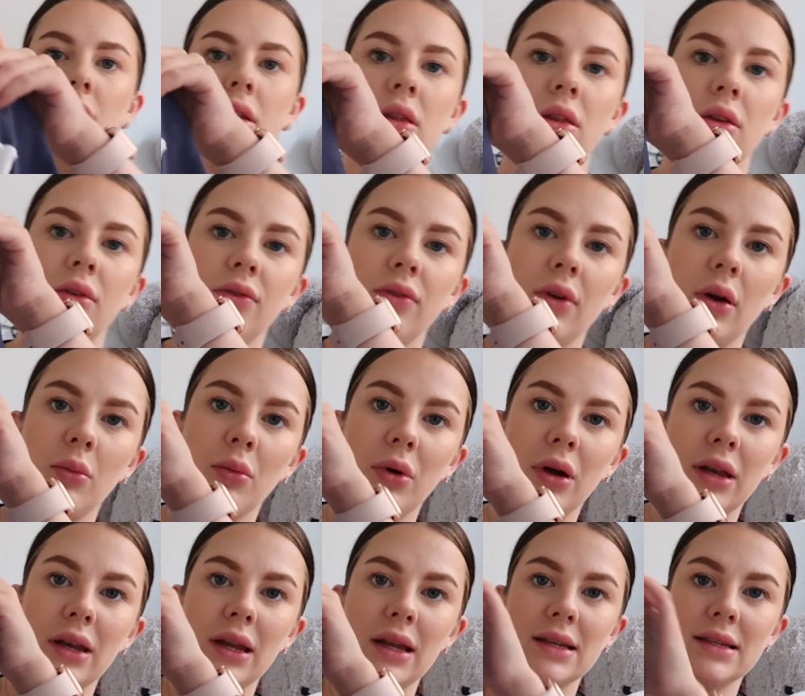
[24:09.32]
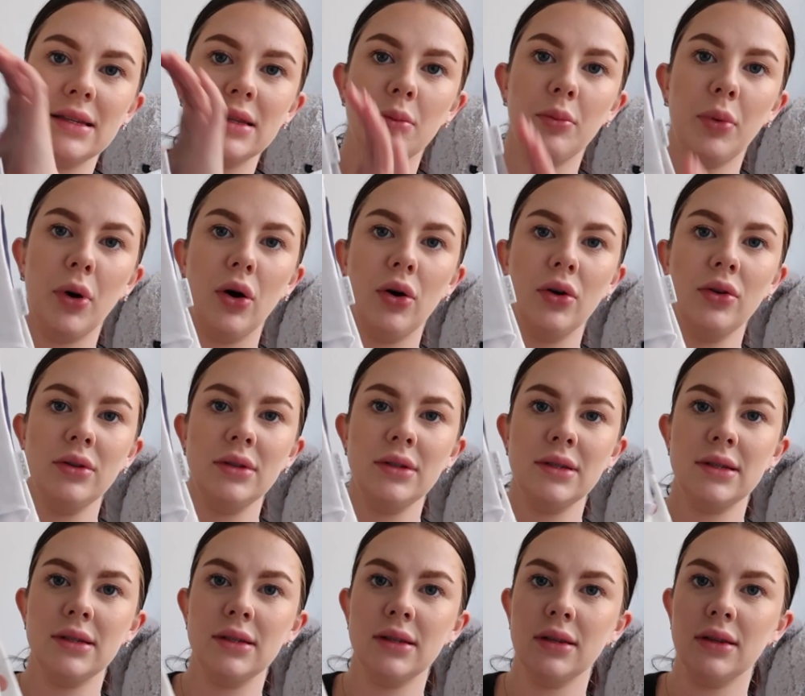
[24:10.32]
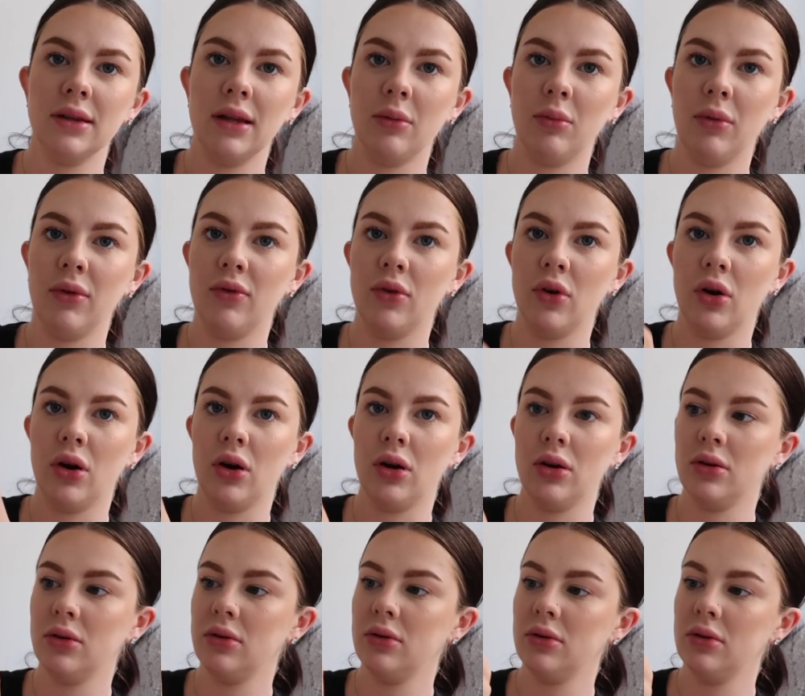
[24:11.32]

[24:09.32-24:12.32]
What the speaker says: The front one is the Bonds, then we've got